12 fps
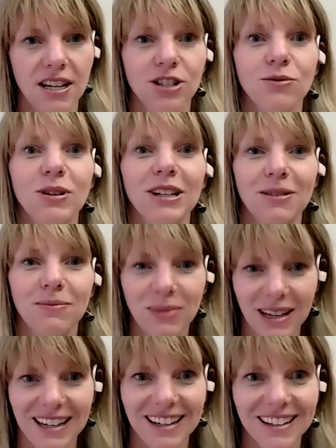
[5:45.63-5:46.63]
is really
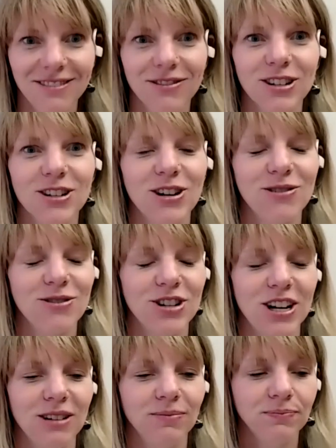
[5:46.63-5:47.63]
big for
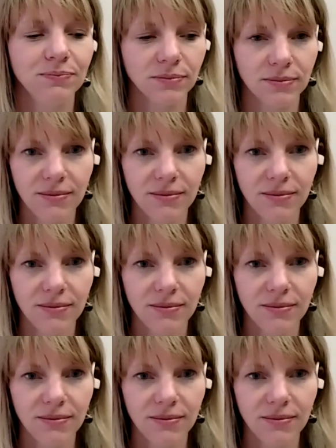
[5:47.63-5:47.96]
coaching.